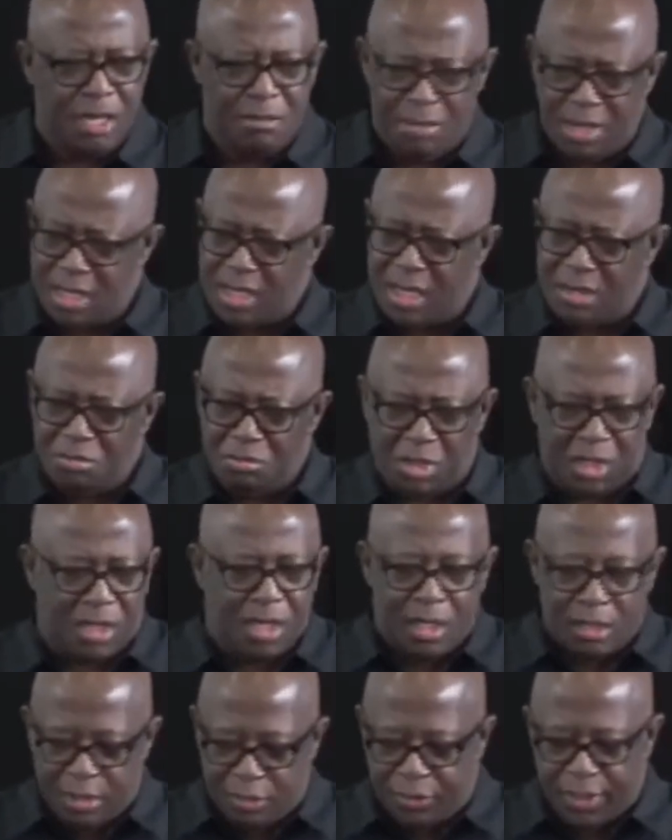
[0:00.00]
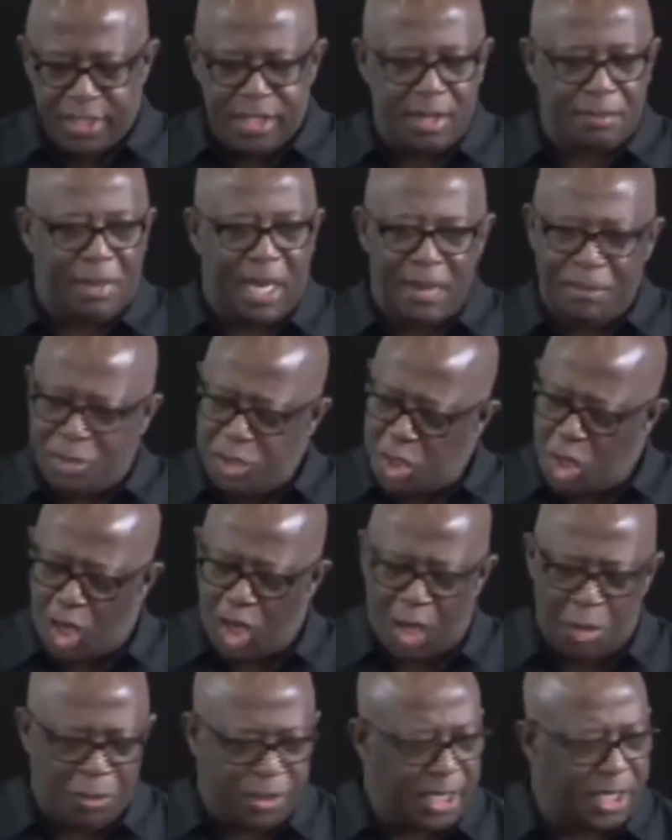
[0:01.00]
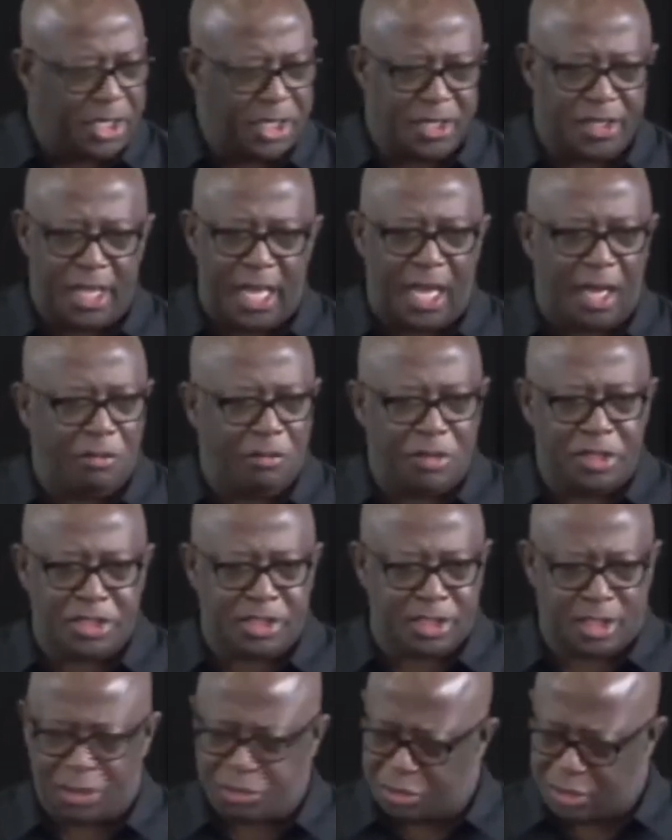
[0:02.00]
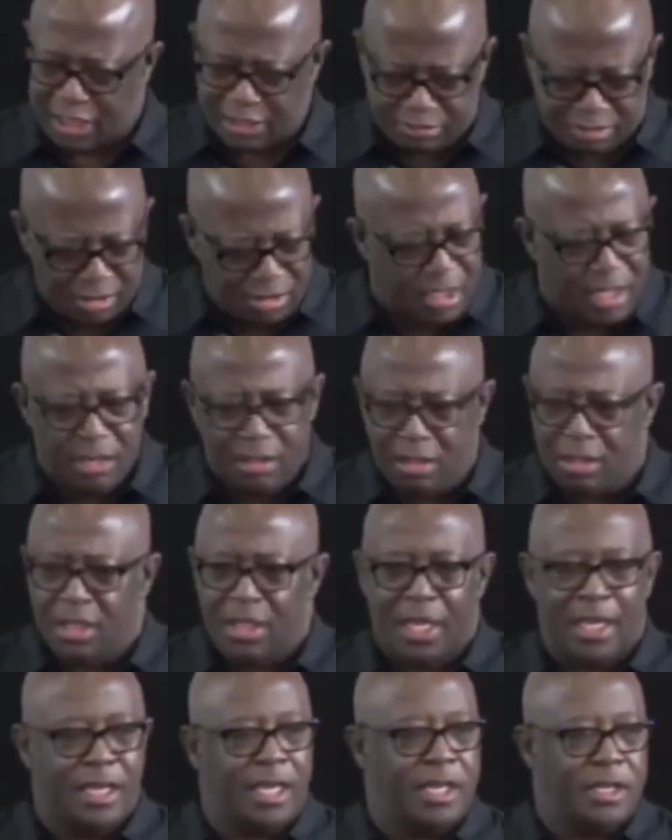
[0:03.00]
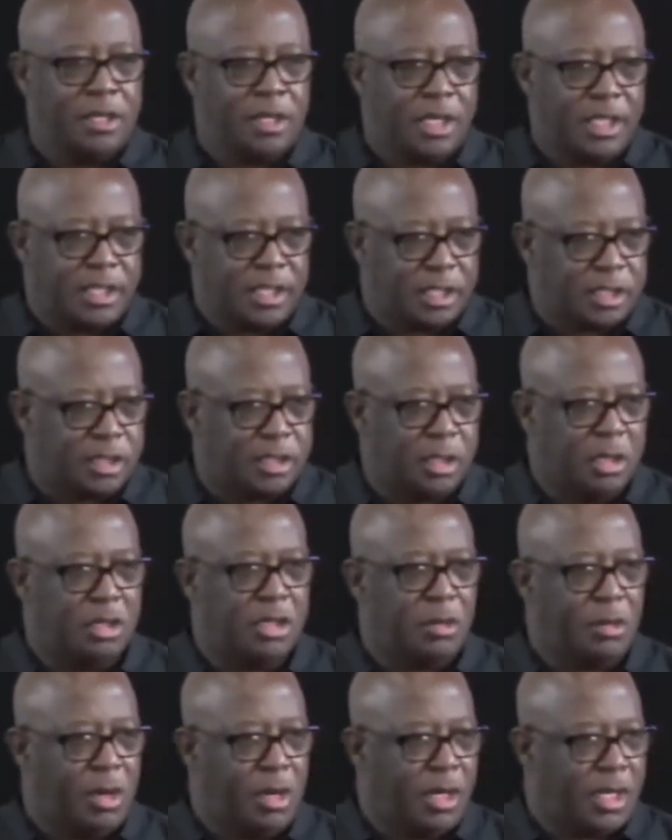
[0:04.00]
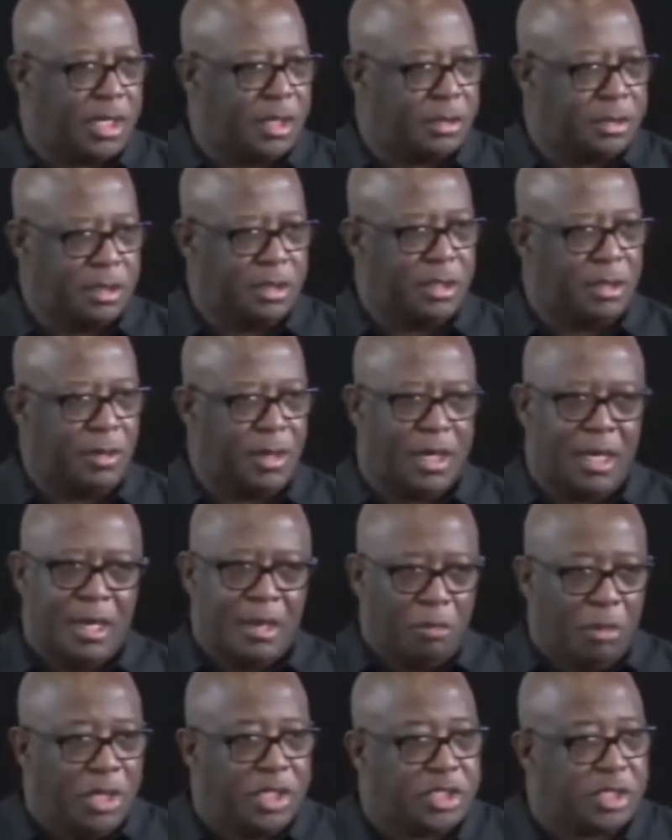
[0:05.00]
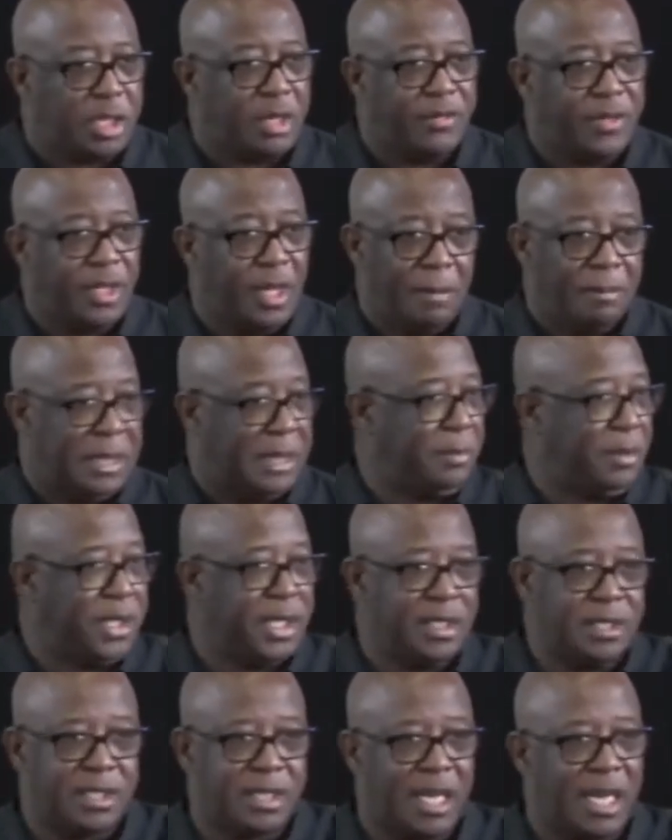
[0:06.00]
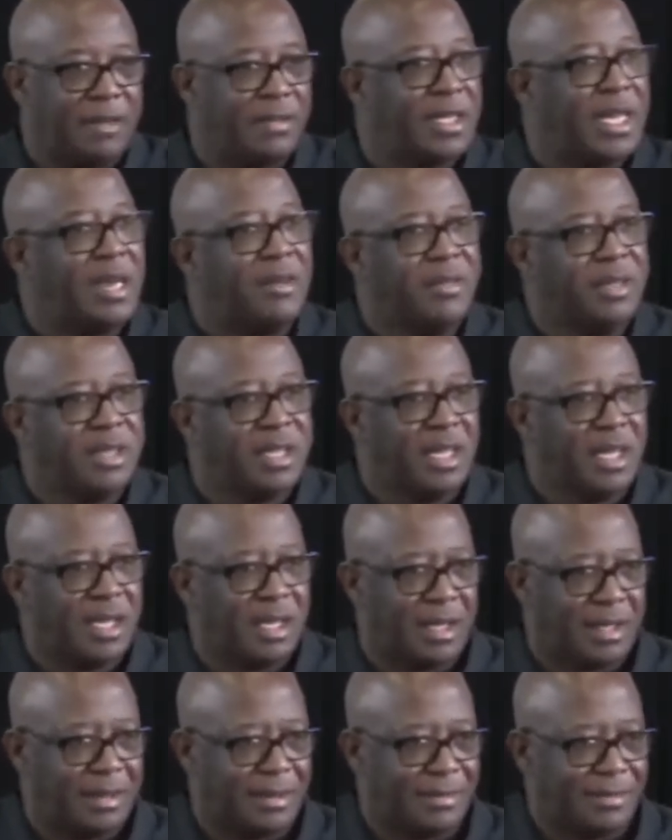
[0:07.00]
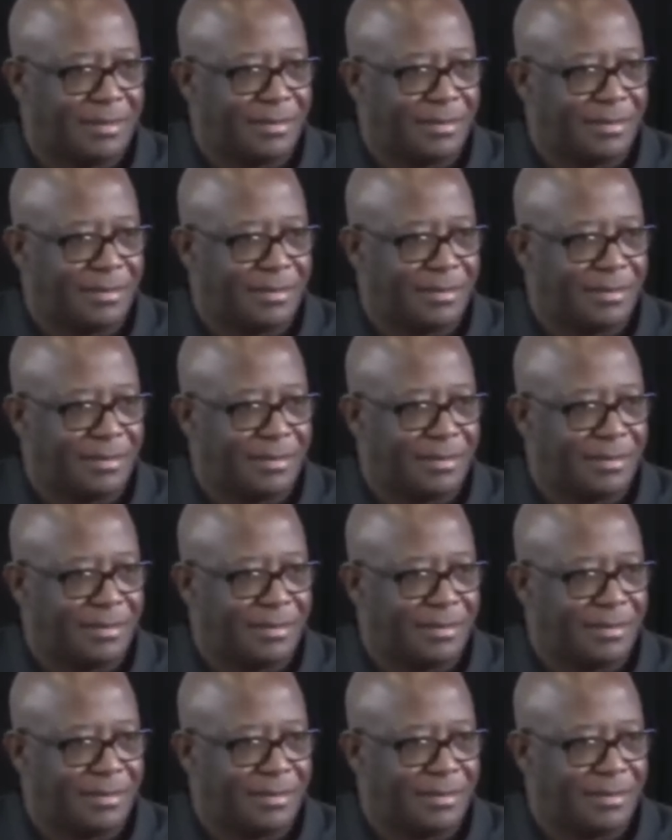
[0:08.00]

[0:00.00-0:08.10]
Man, I'm working. You reading your Bible? No, we got another outreach schedule. That's good. Yeah. And, and you can just do the work and do the work. We're serving people getting saved and everything.